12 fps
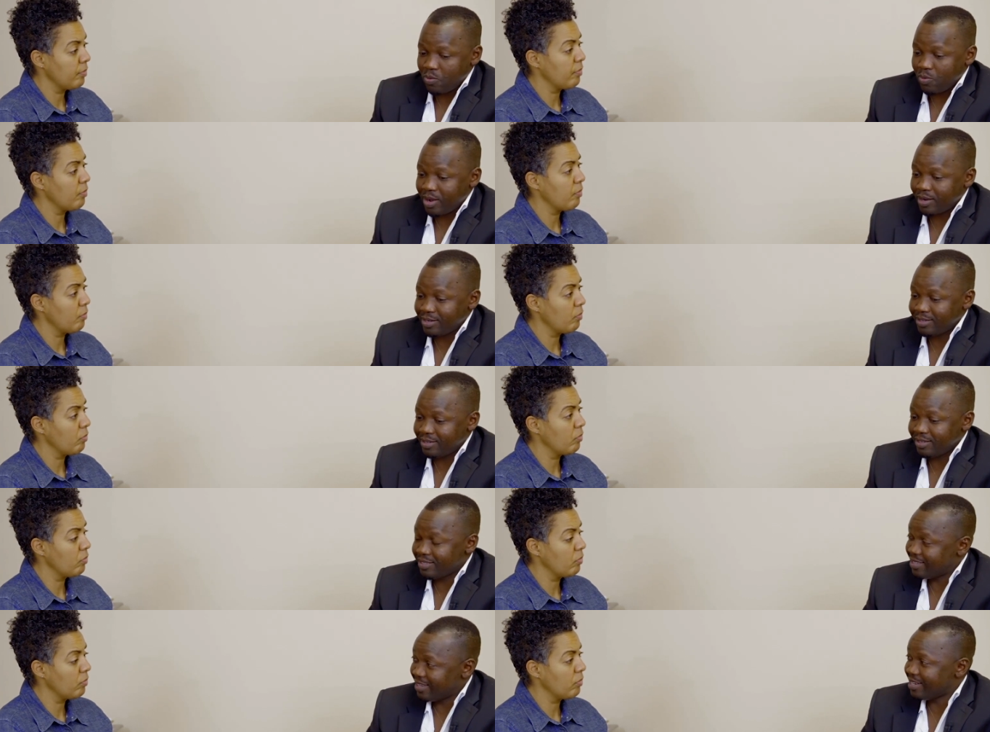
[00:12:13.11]
Speaker 1: what is, is
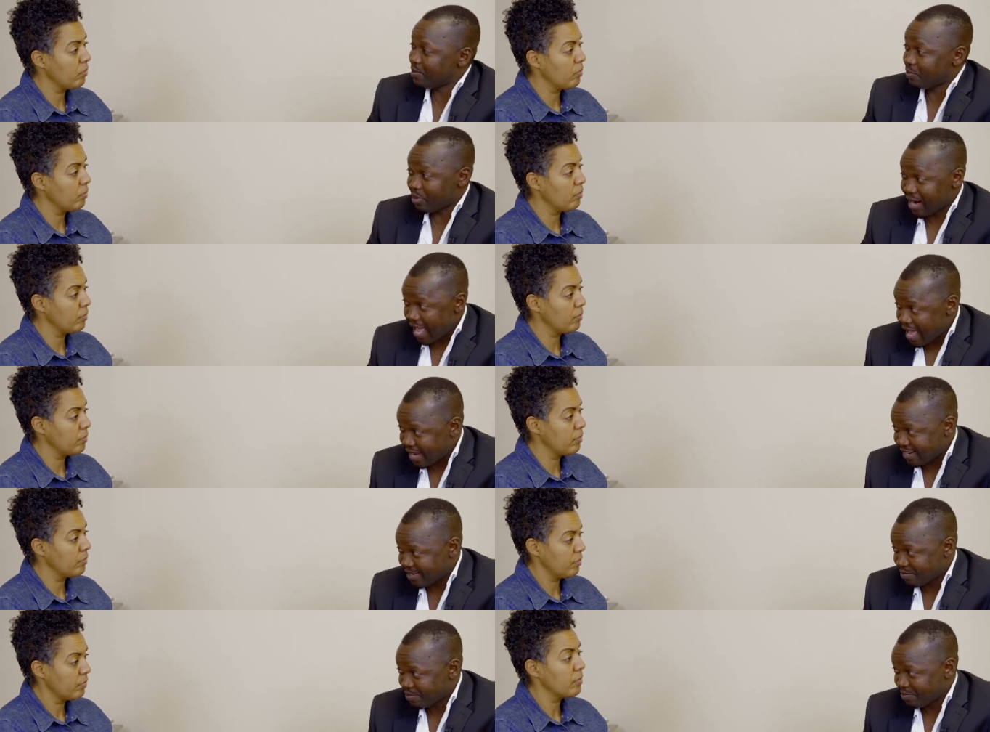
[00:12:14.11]
there any plan
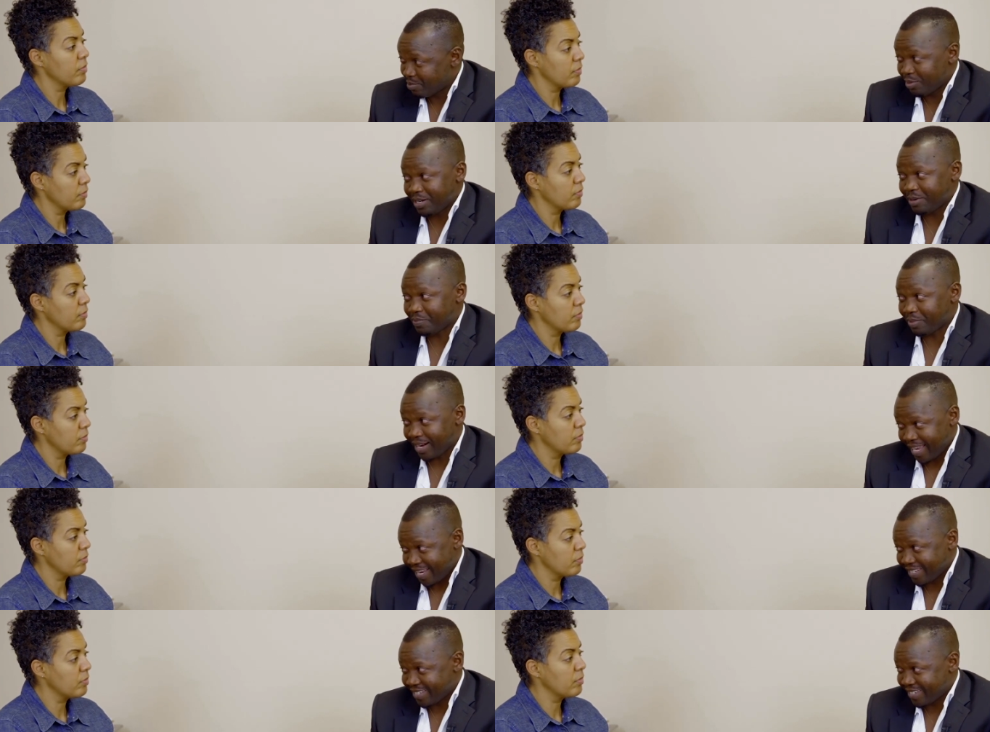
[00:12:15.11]
put in
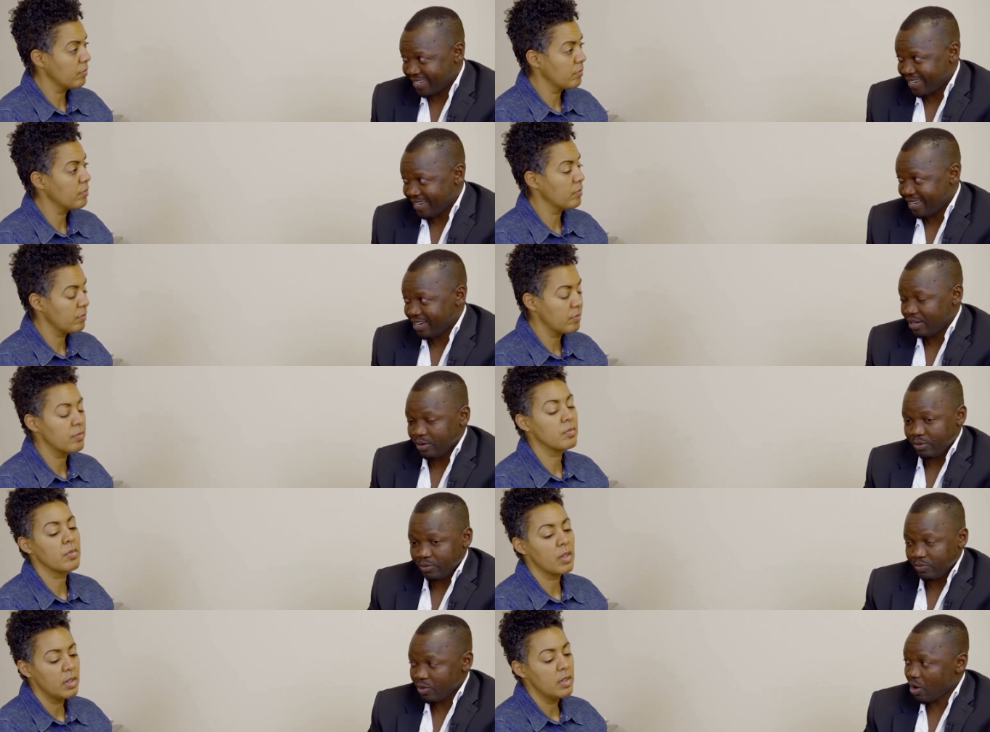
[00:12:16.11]
place?
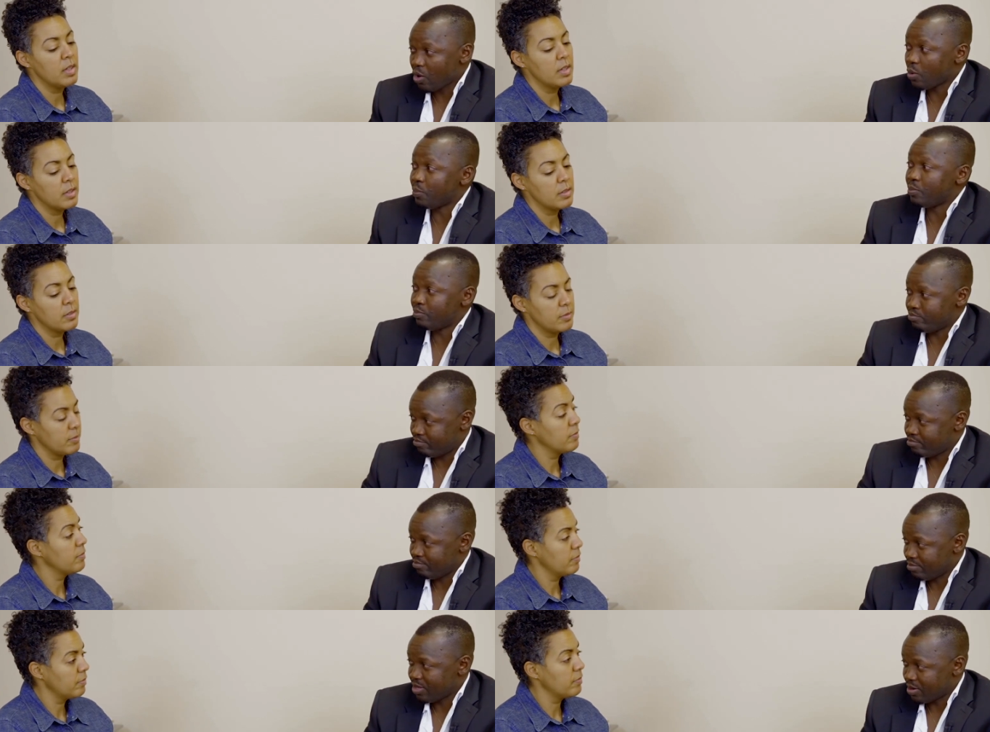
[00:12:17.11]
Oh,
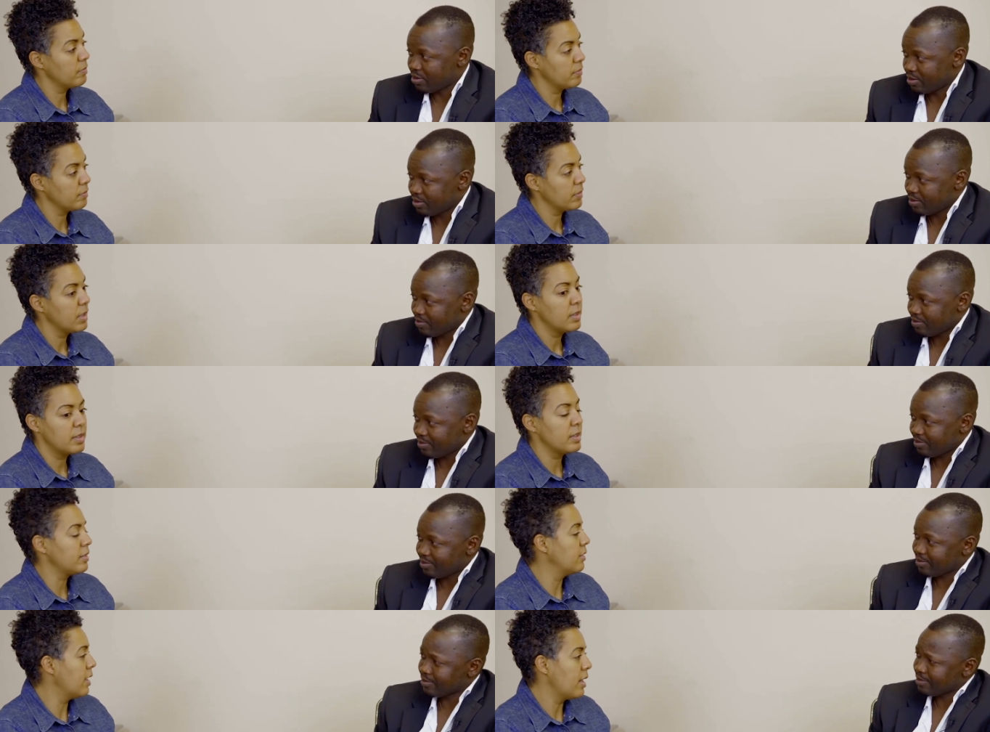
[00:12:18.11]
you know,
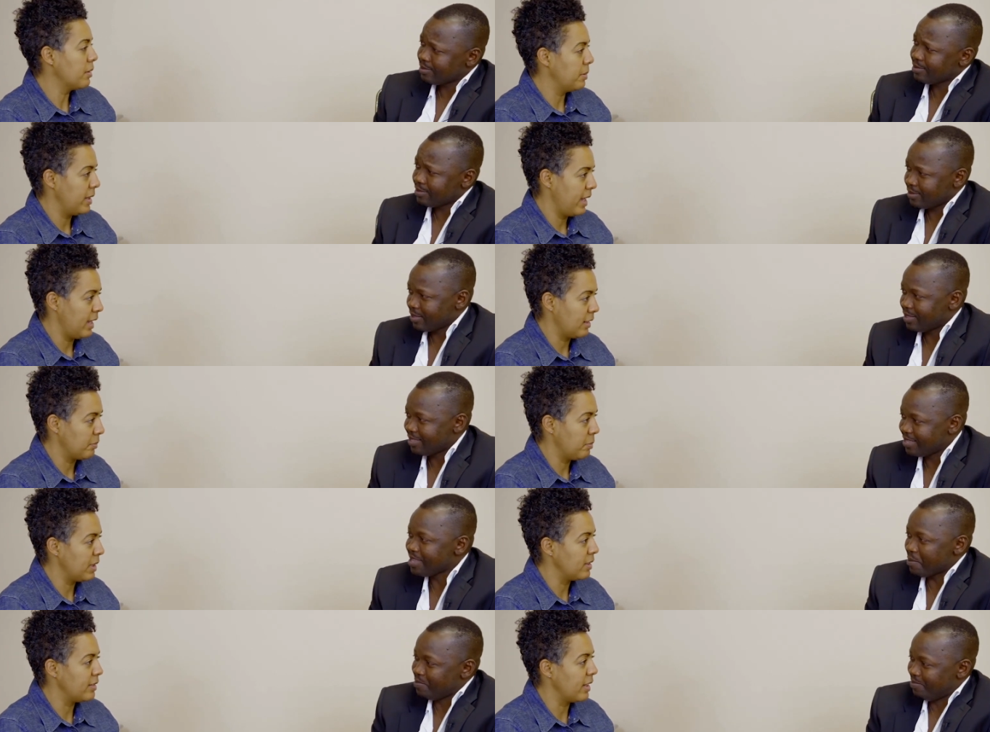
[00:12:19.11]
Speaker 2: there's not a plan, but
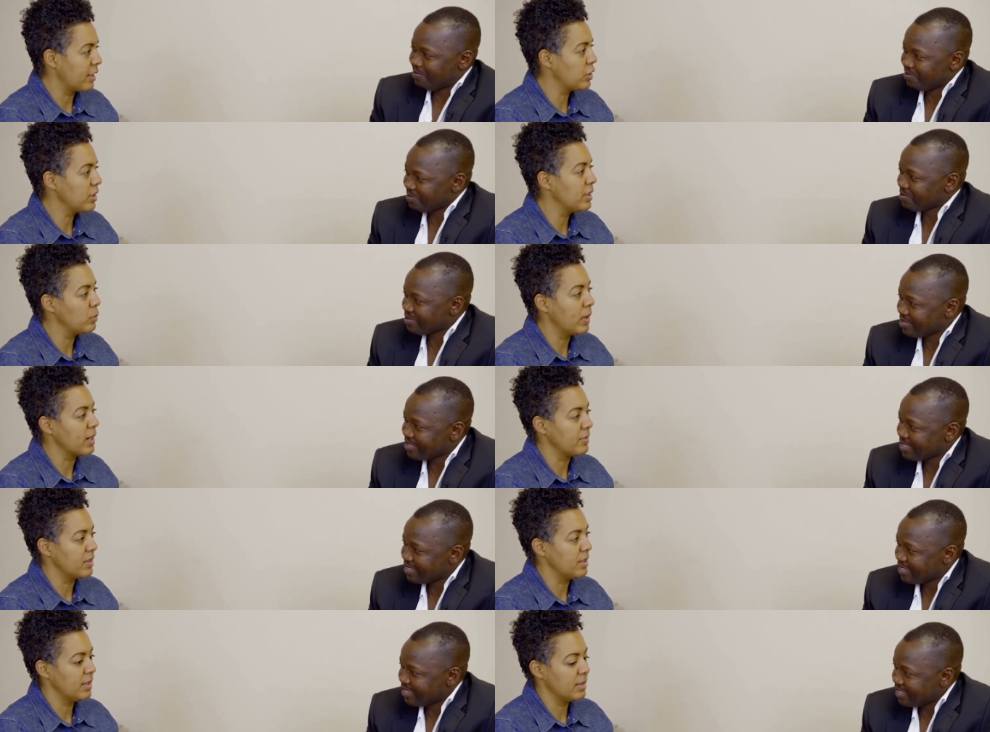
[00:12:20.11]
yeah. it's actually one of
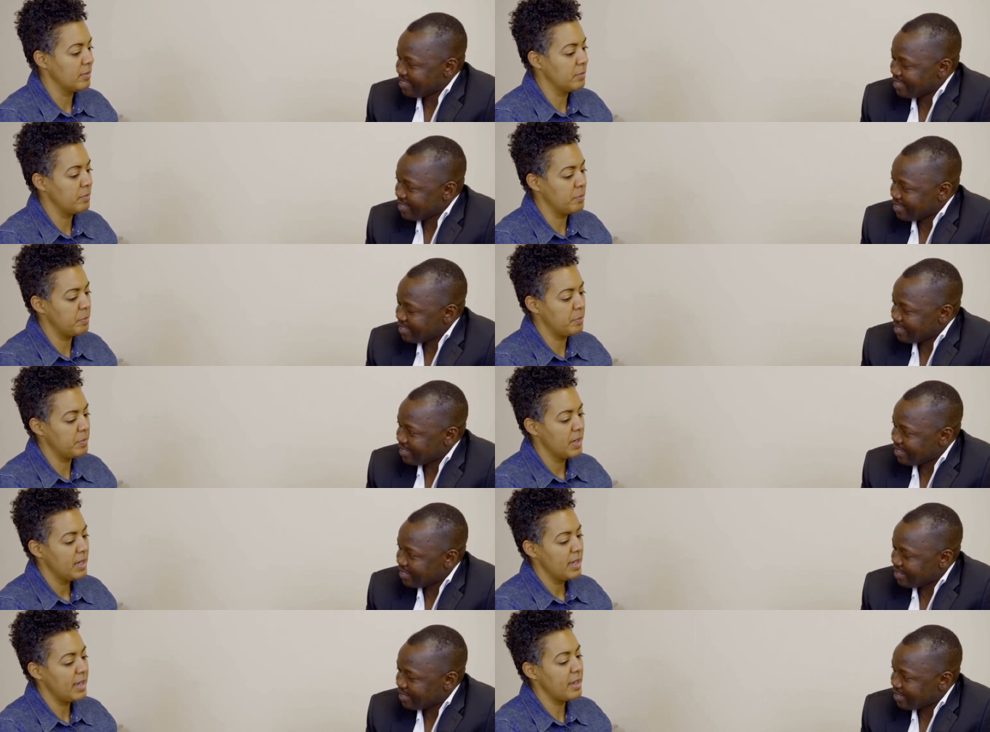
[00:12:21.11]
the.
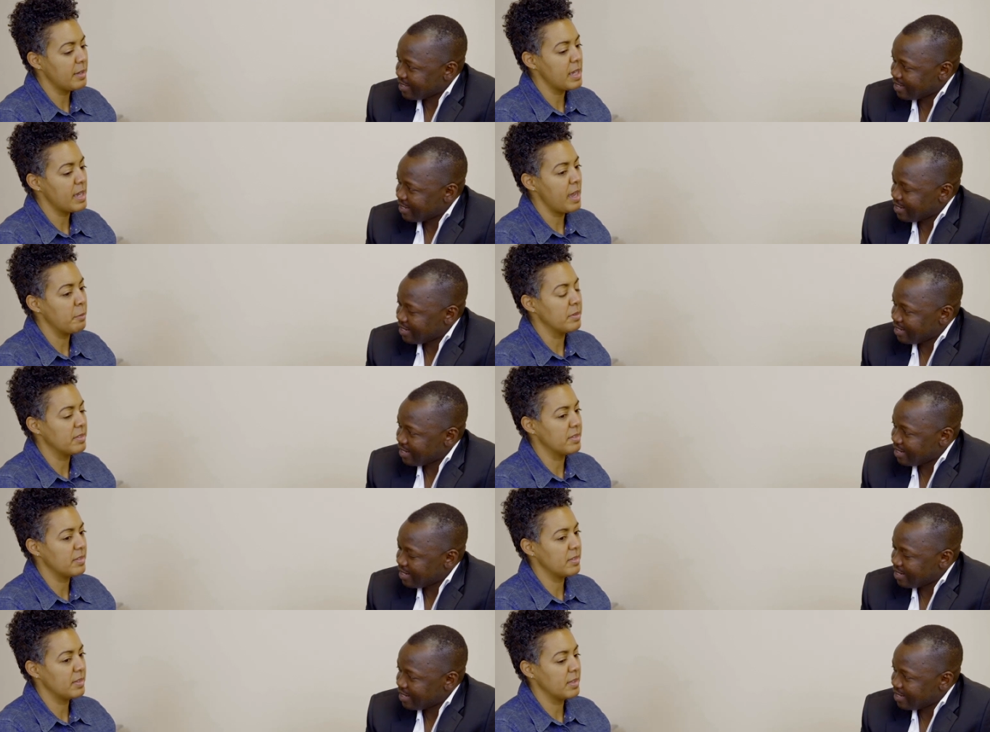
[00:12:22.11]
It, I was.
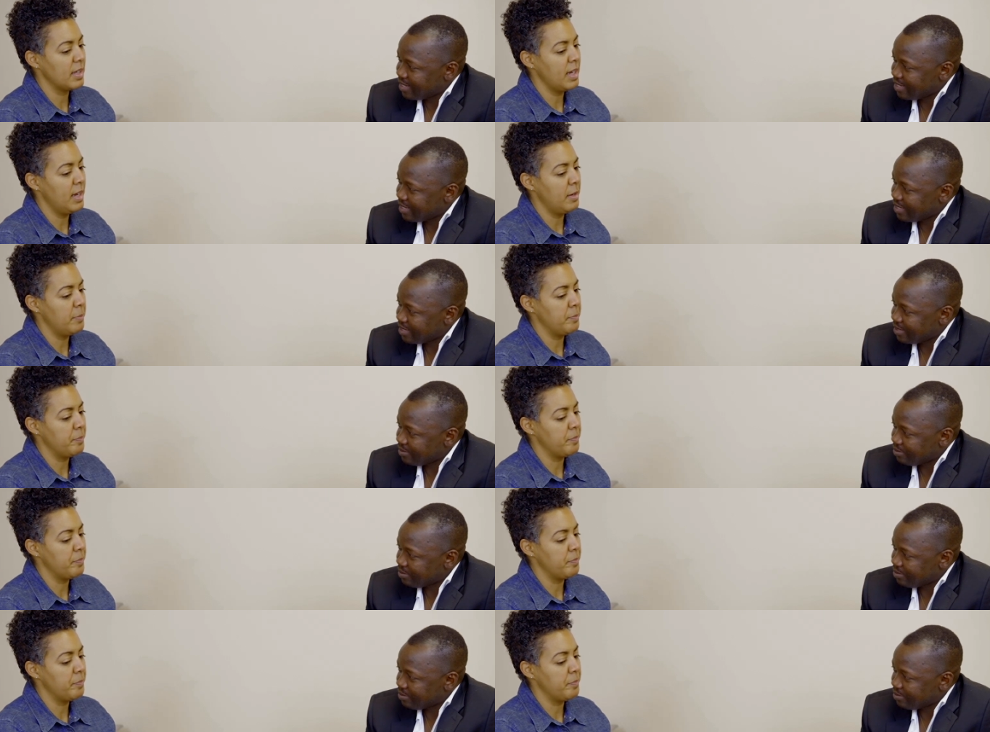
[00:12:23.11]
Um,